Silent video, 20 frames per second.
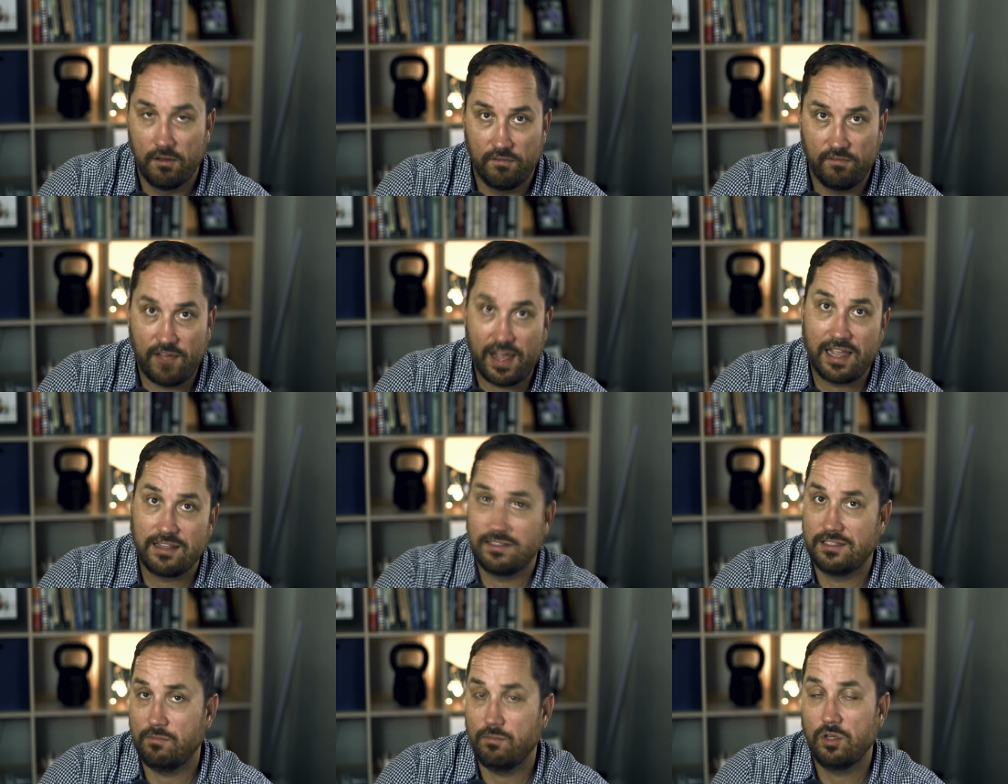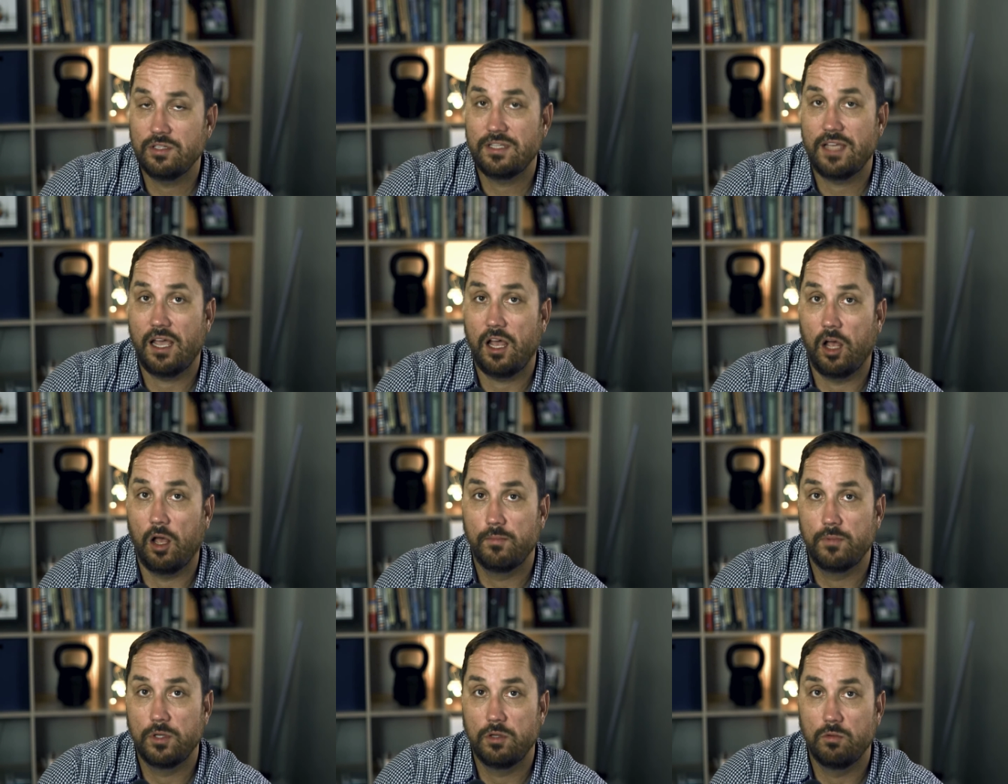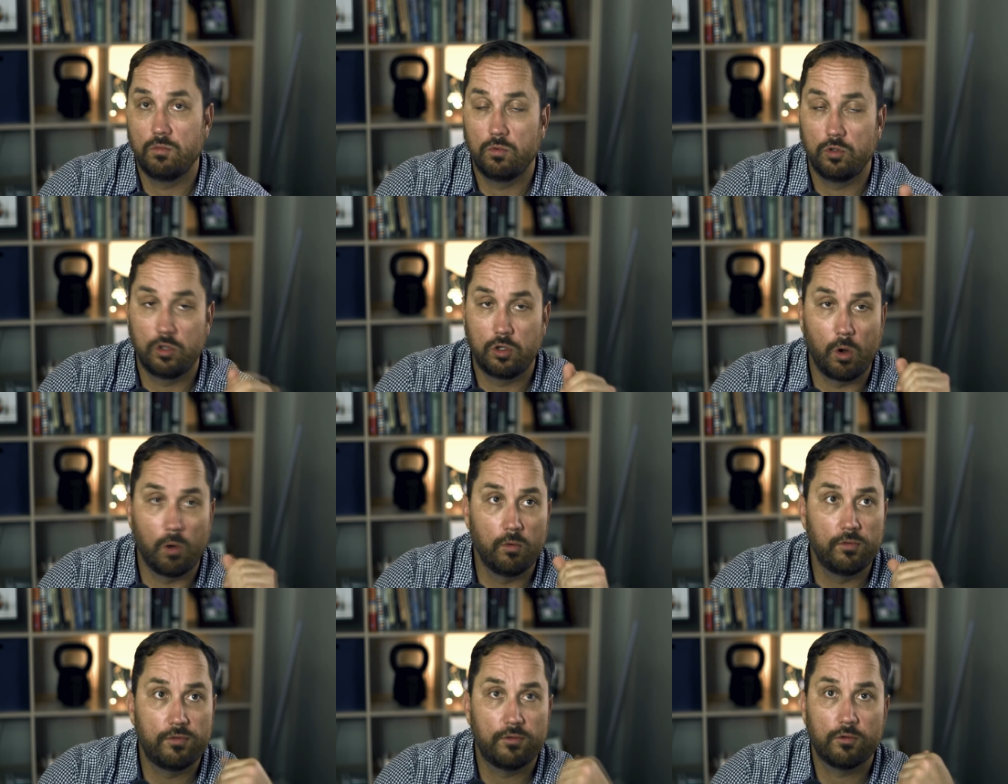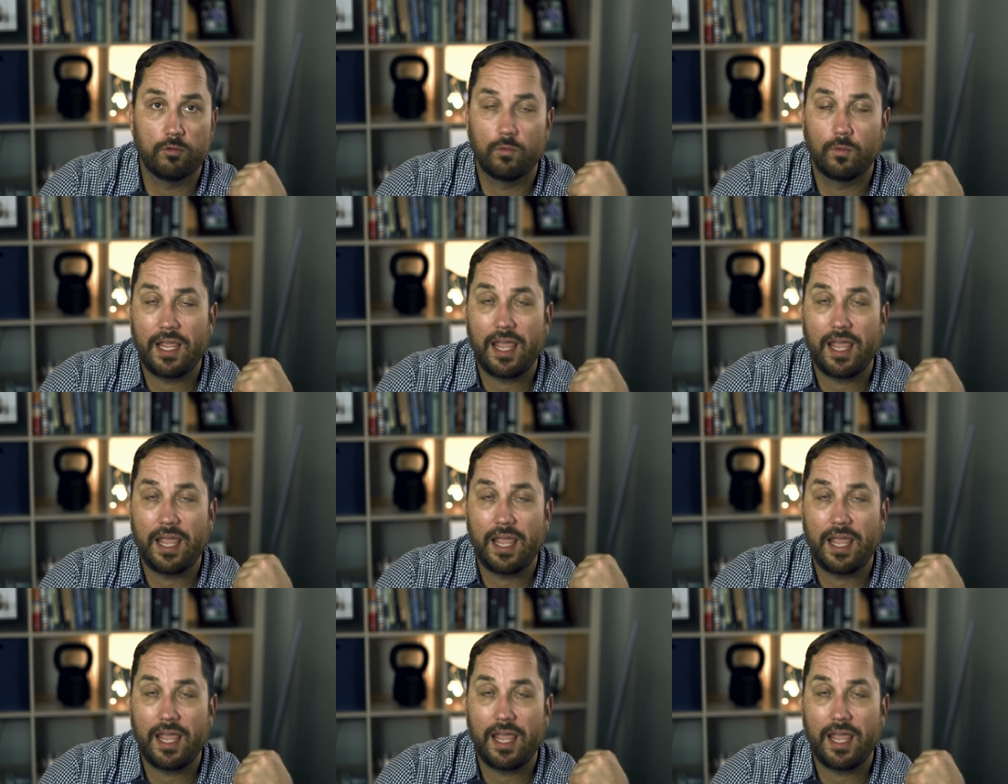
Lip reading: Find someone to help you. Go through.